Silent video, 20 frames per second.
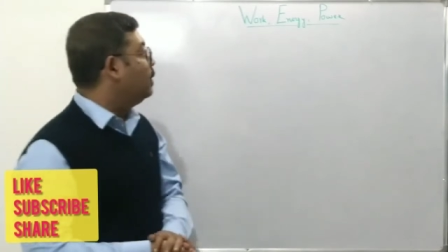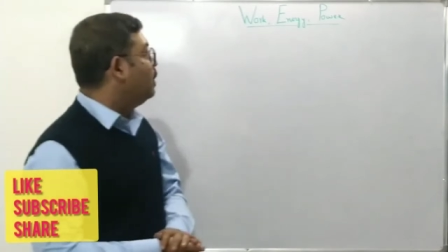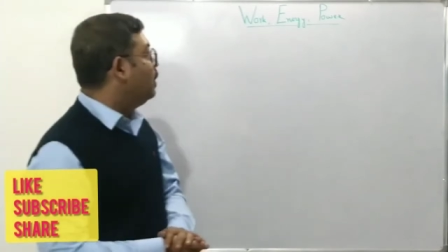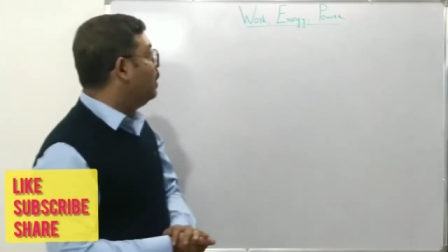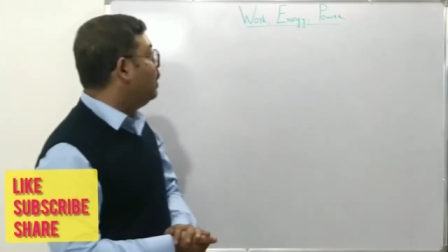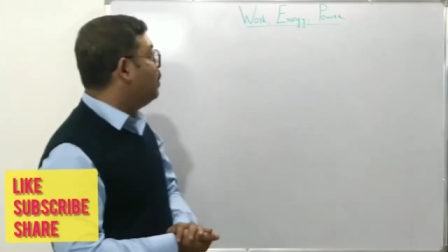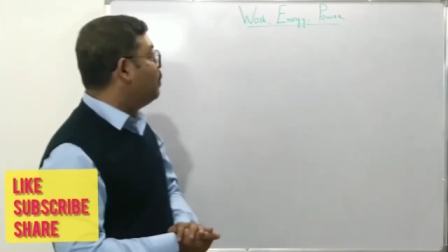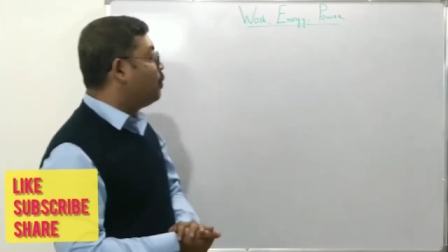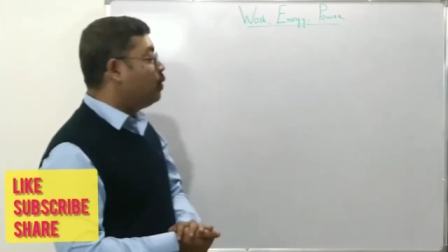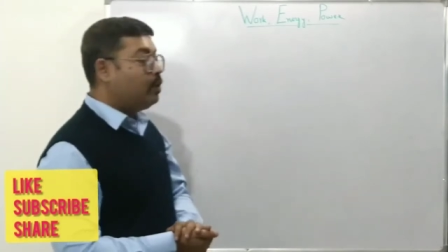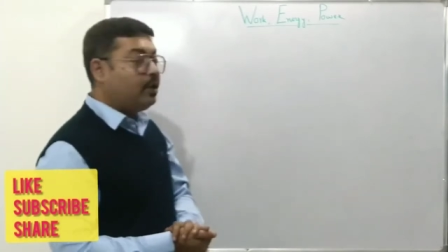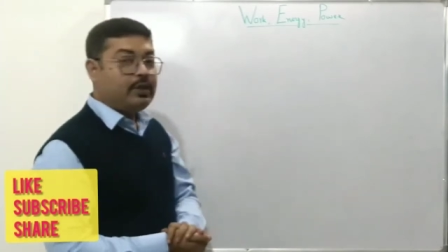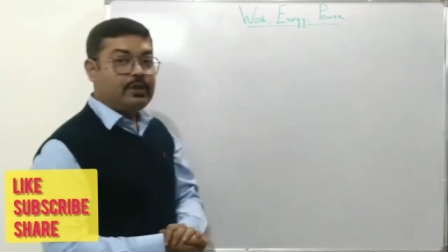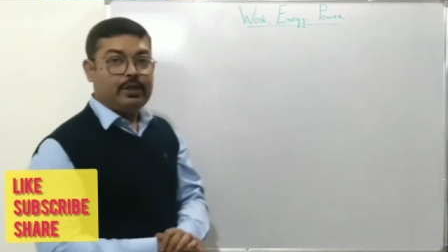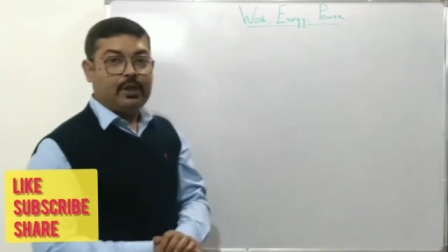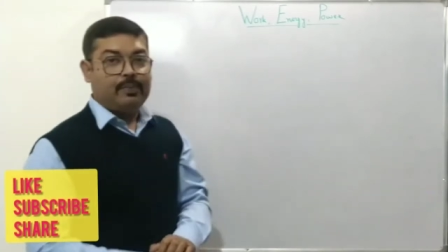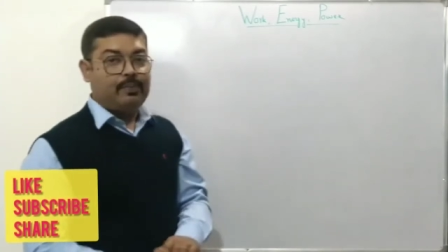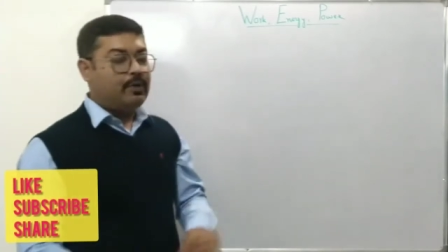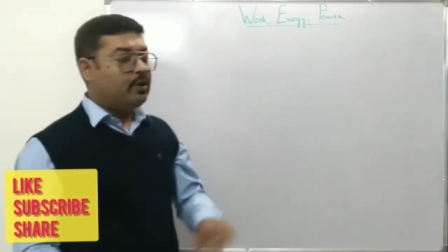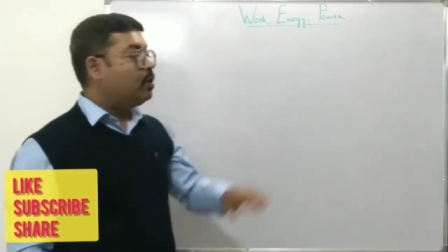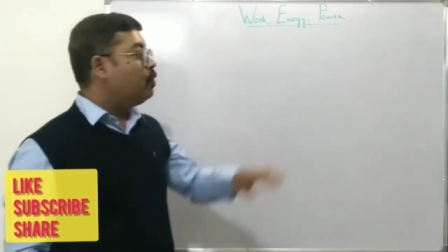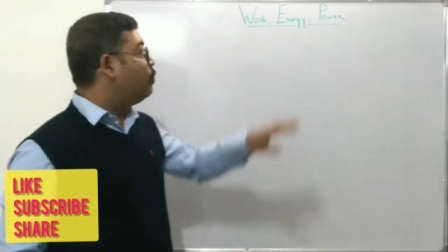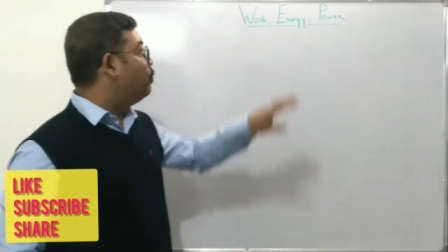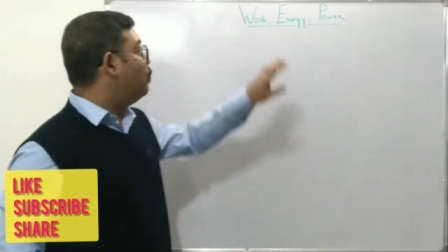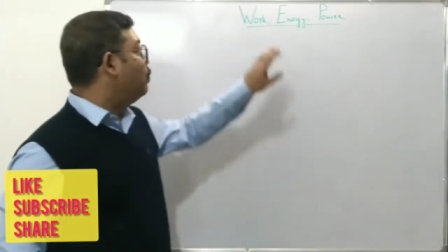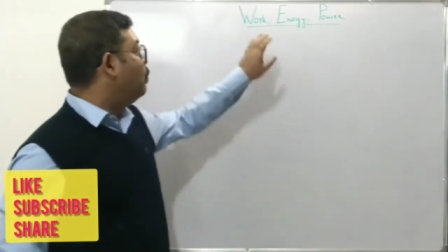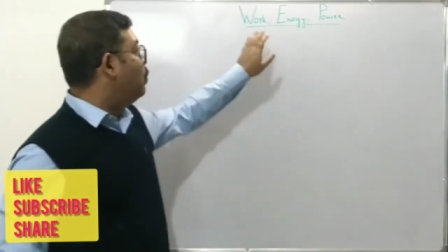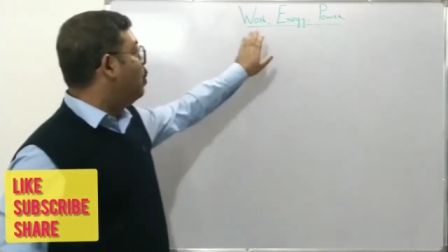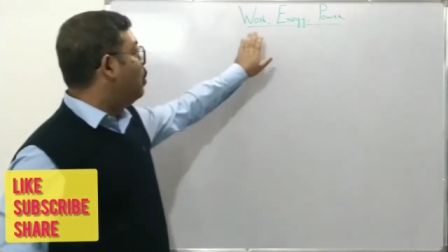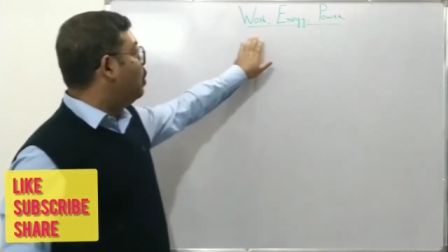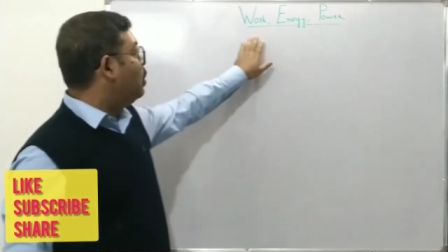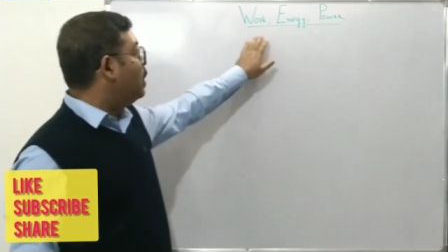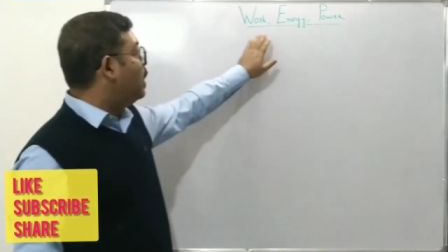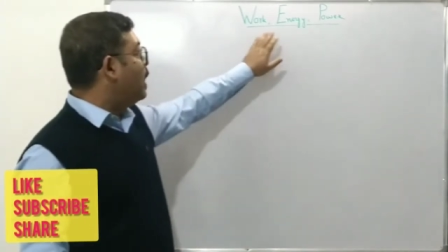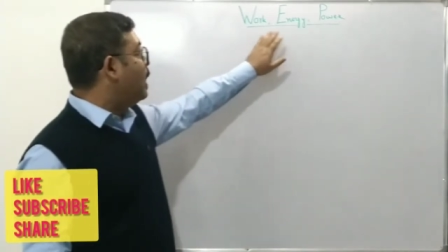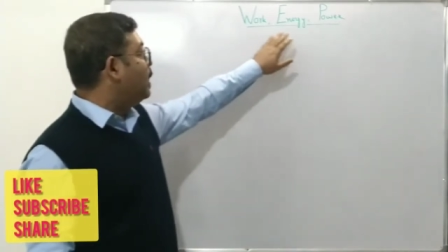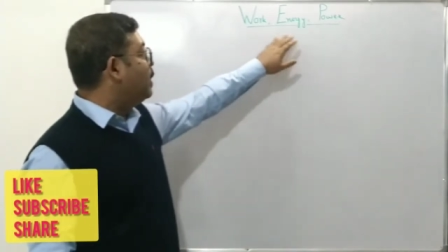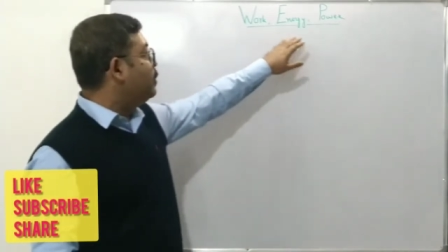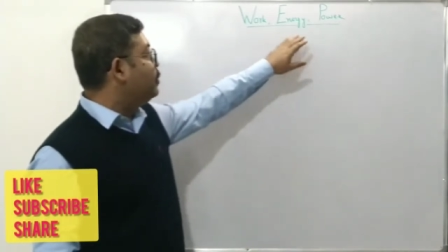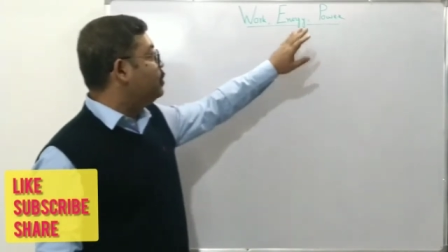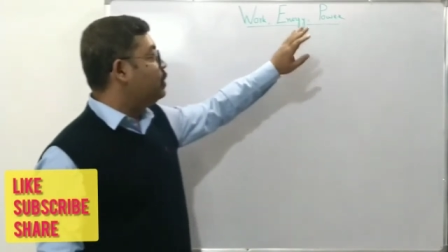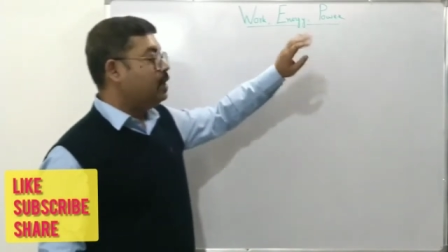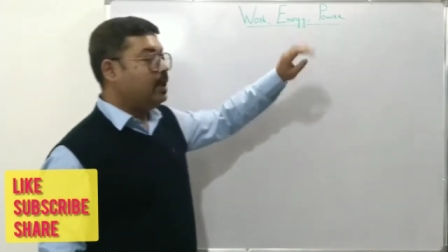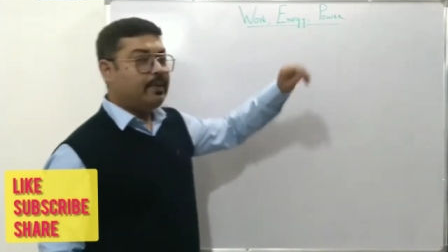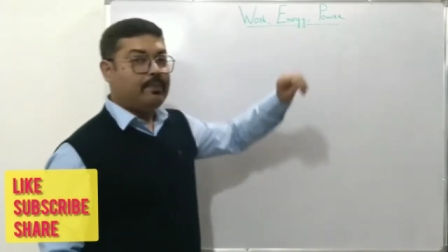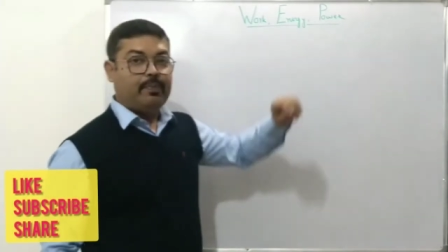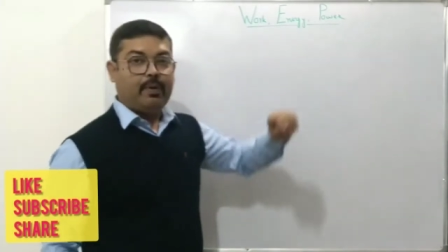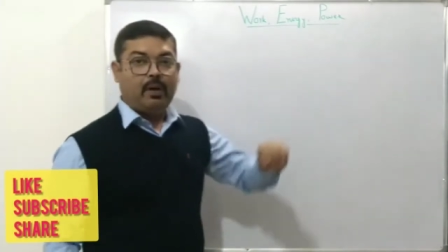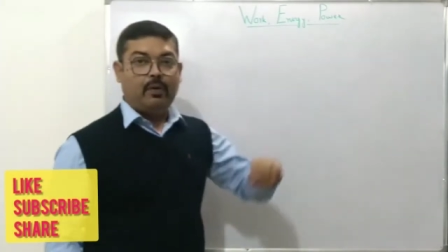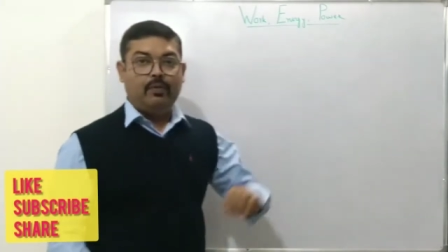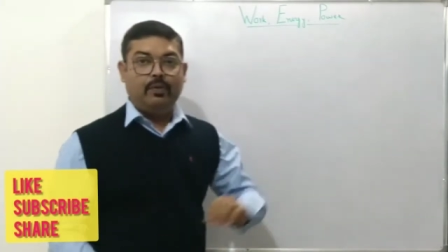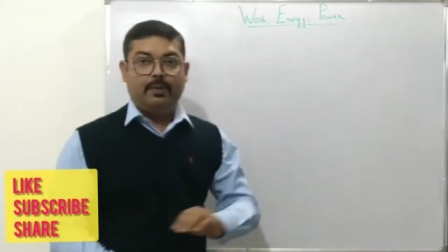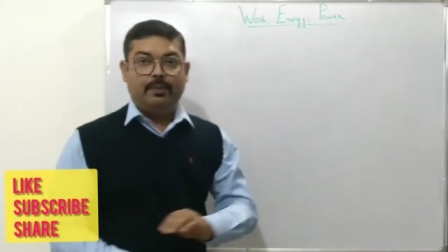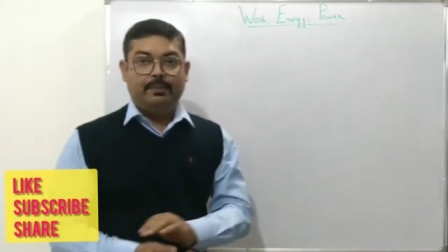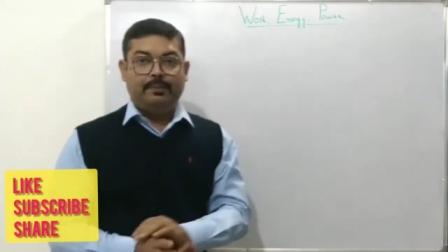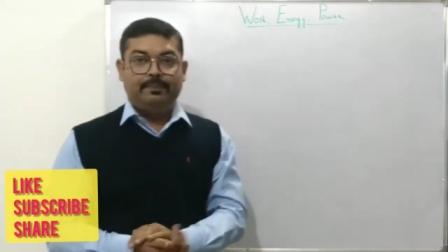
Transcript: important chapter of work, energy and power.